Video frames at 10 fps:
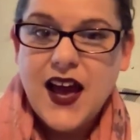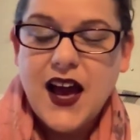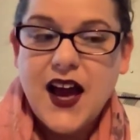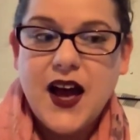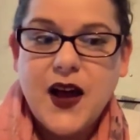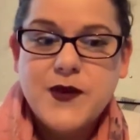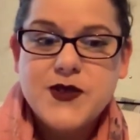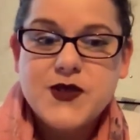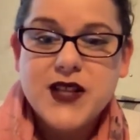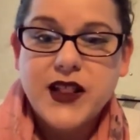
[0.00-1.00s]
So it
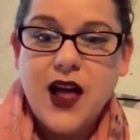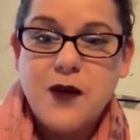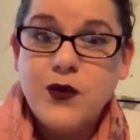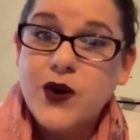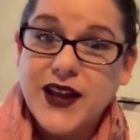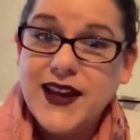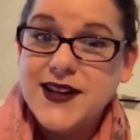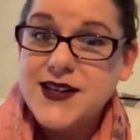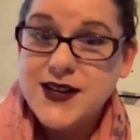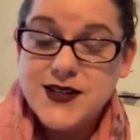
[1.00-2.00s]
was a lot more akin
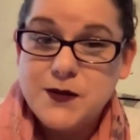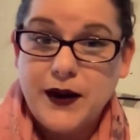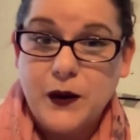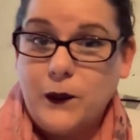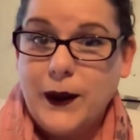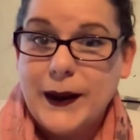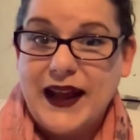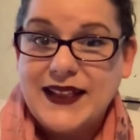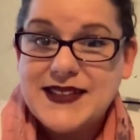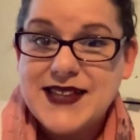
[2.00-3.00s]
to marijuana
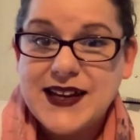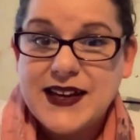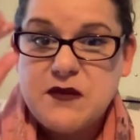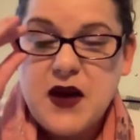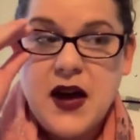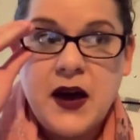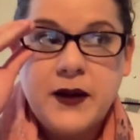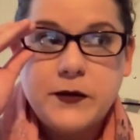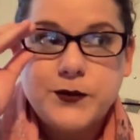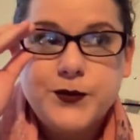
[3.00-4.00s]
at the
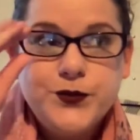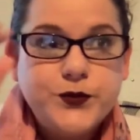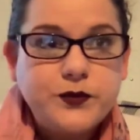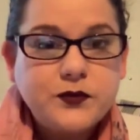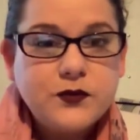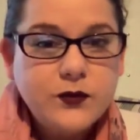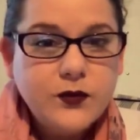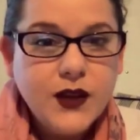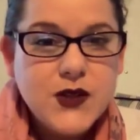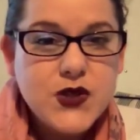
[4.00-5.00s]
time.
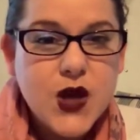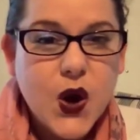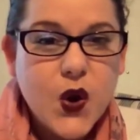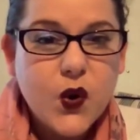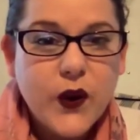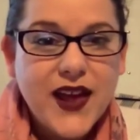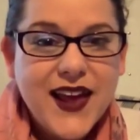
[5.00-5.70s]
So